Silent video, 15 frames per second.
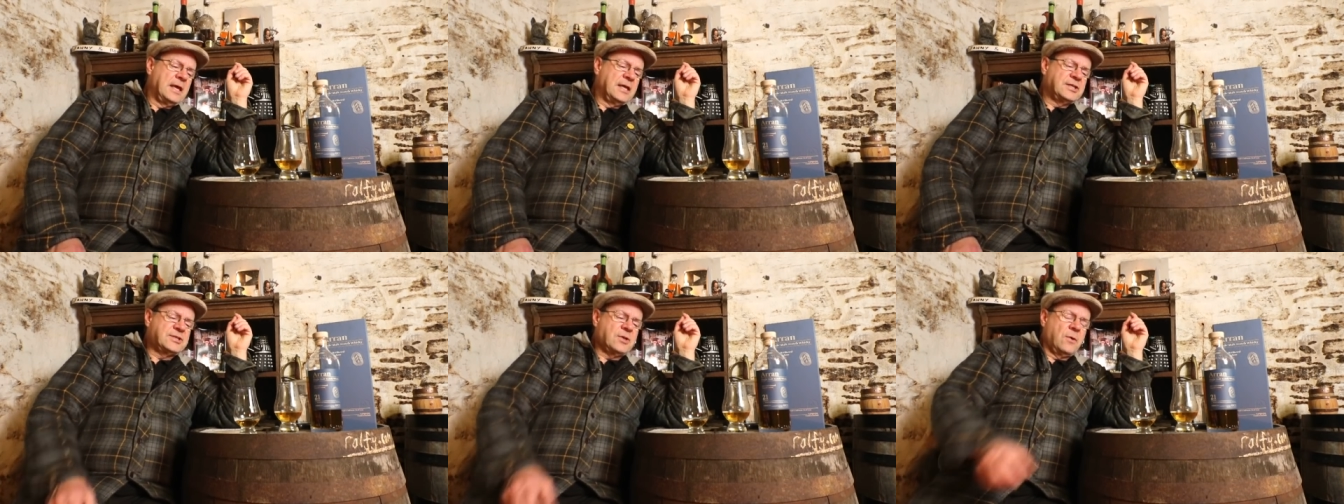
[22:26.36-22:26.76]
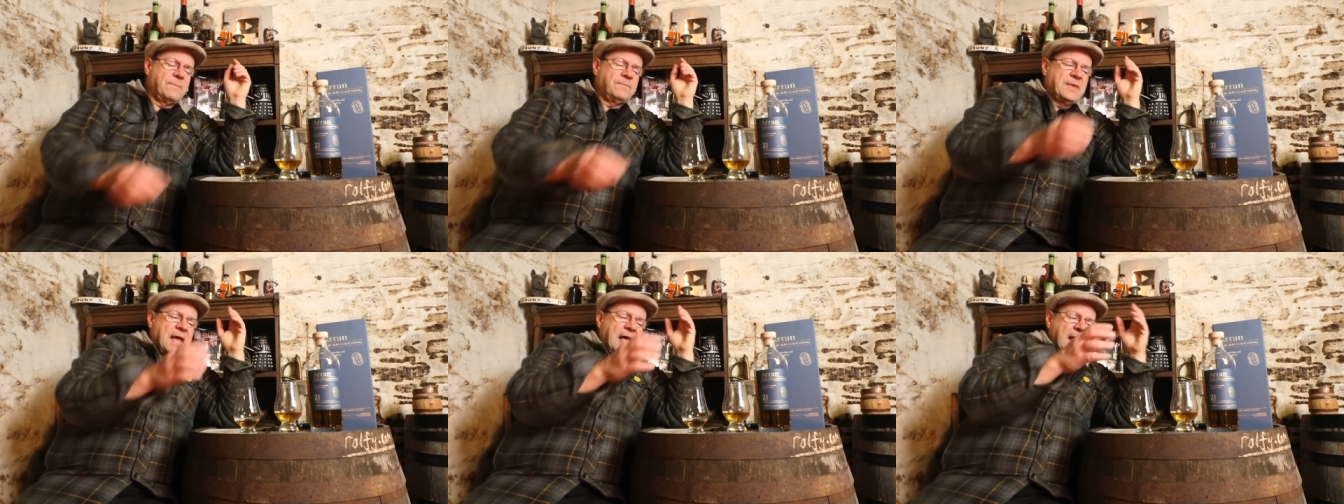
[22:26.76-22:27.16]

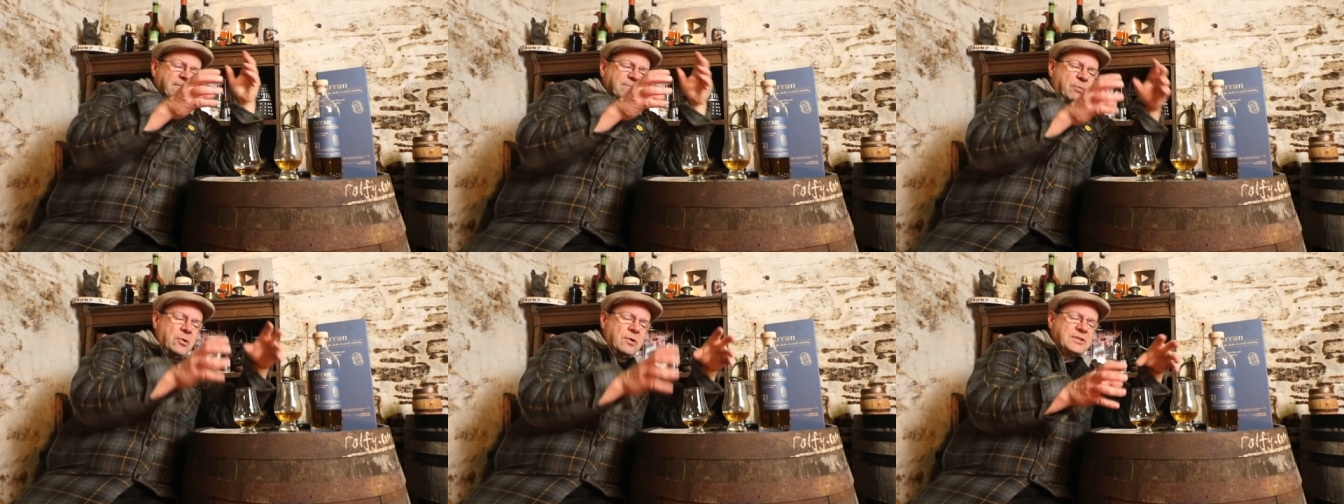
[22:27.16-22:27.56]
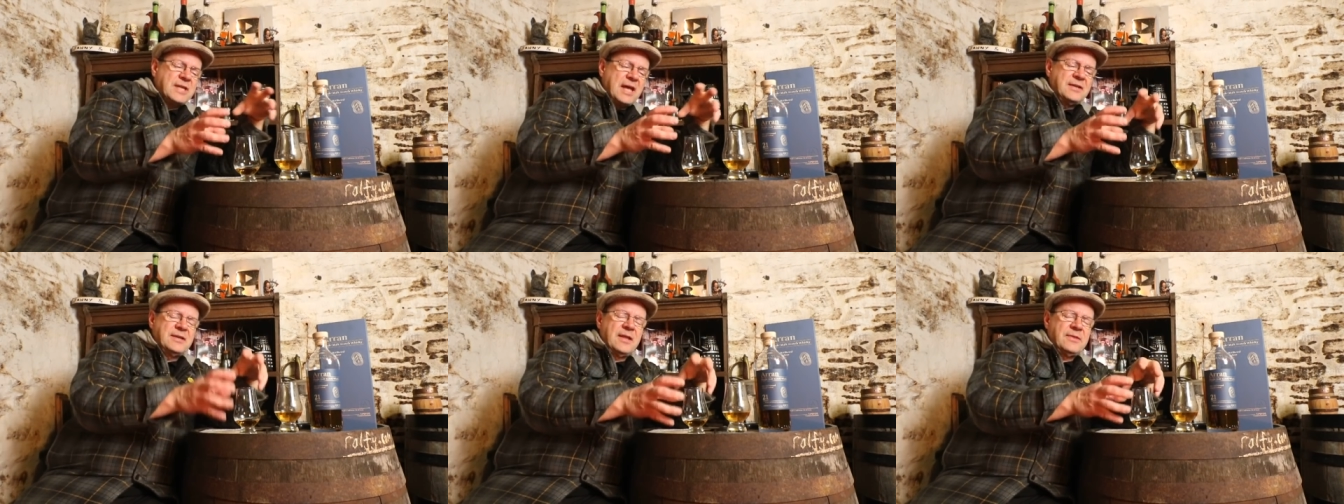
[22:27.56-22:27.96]
So I've poured
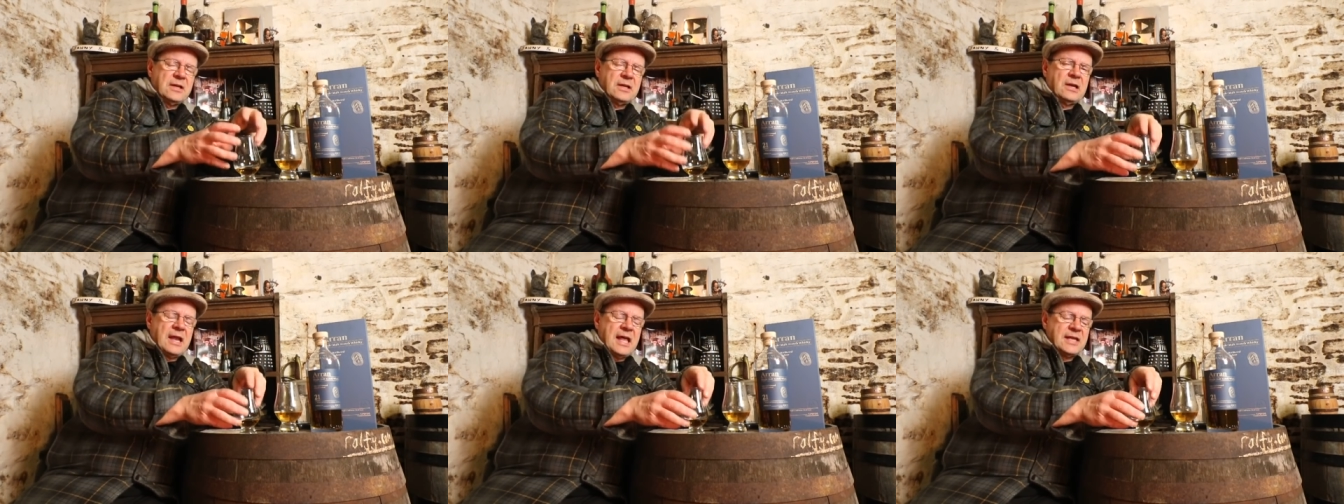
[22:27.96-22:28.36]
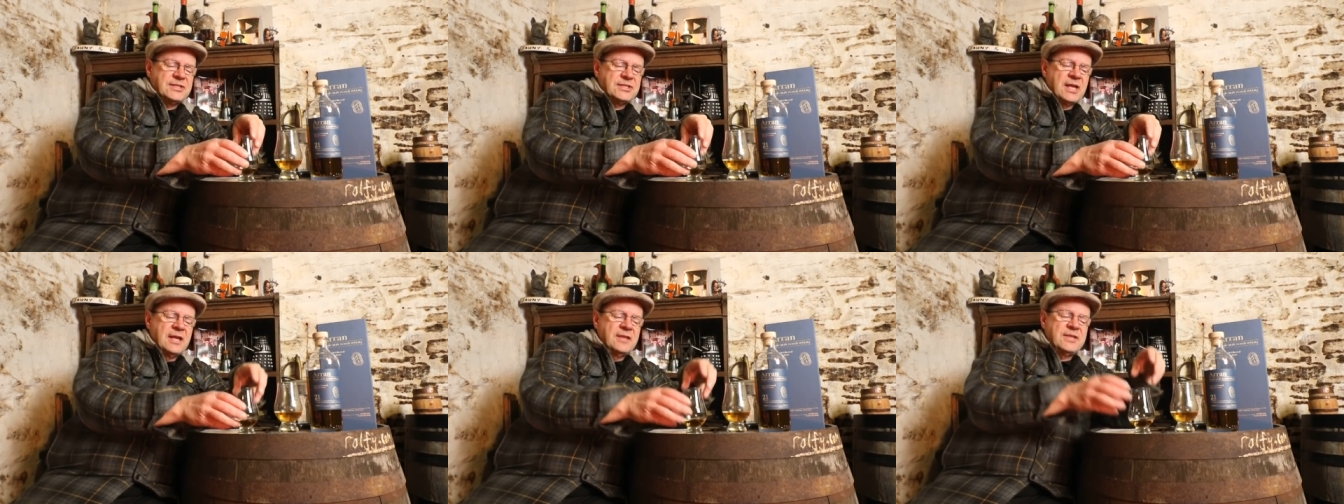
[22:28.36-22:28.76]
another
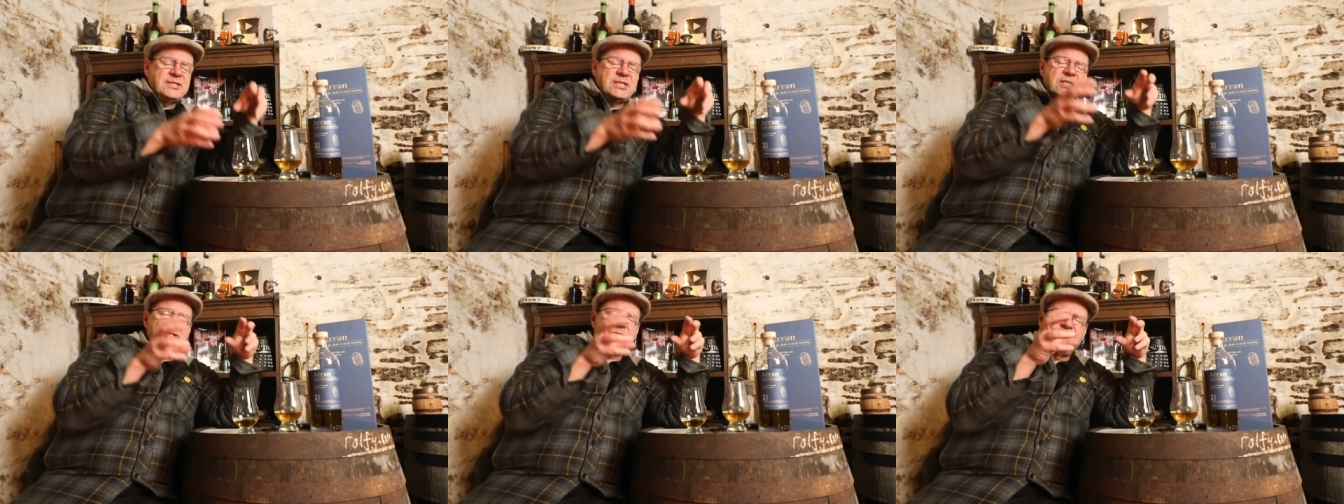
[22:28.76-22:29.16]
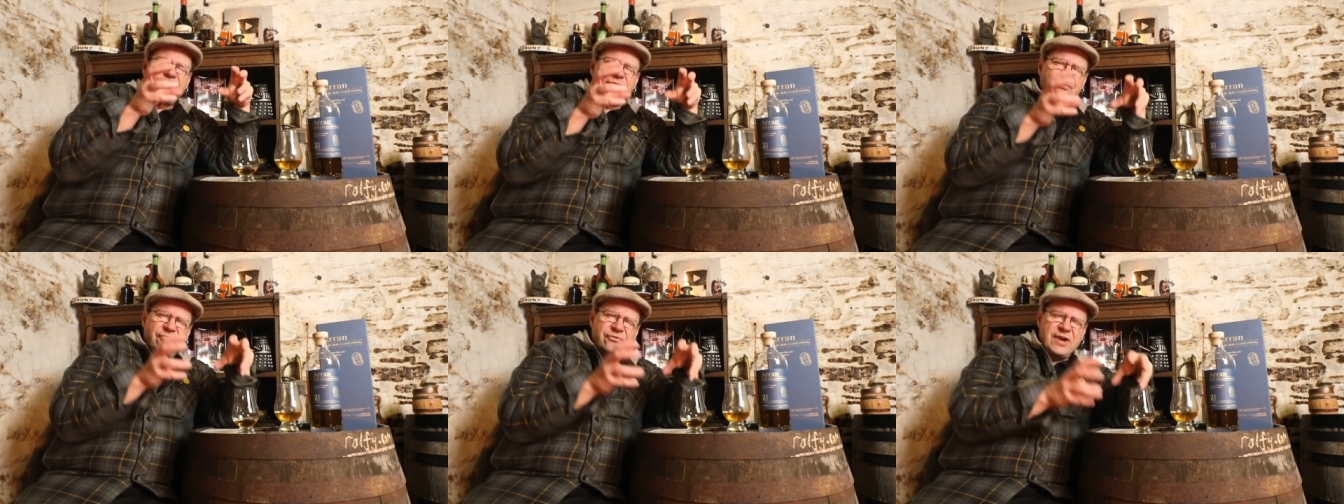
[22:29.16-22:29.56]
glass. This is the
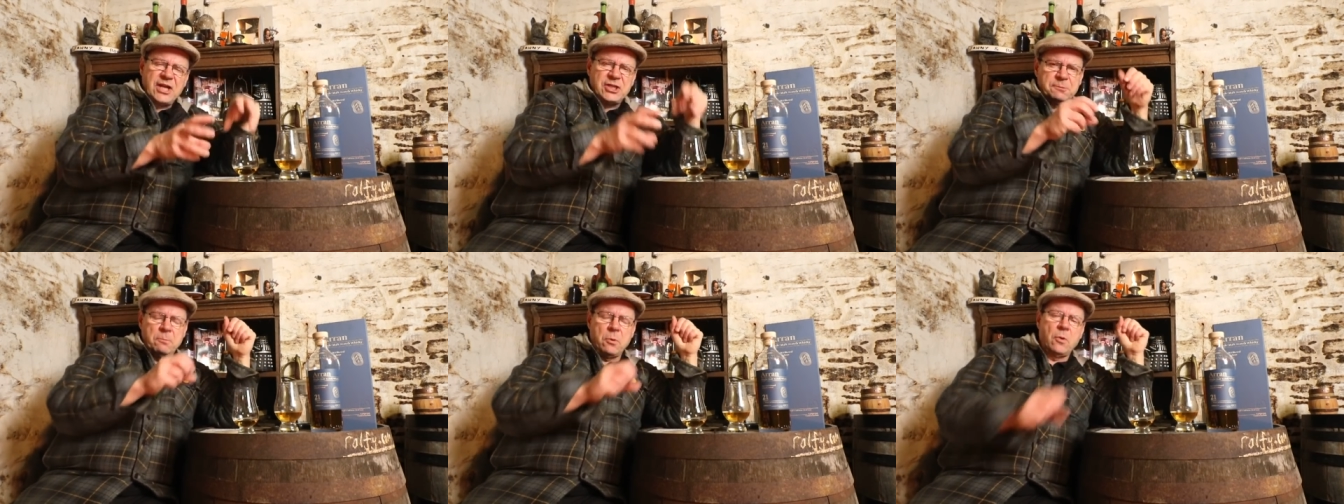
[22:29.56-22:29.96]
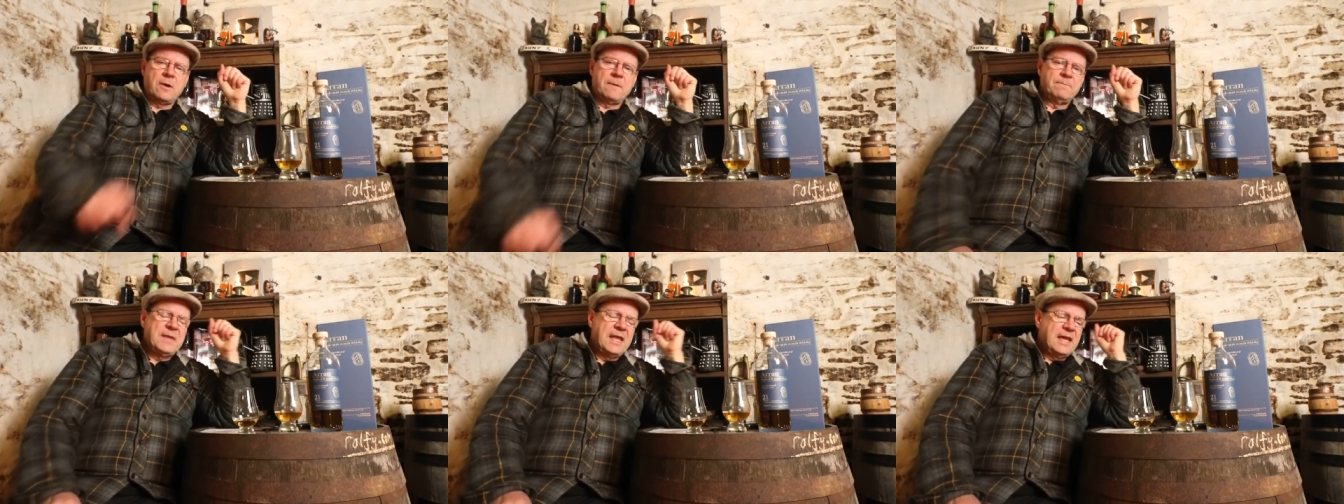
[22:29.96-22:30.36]
fresh pour.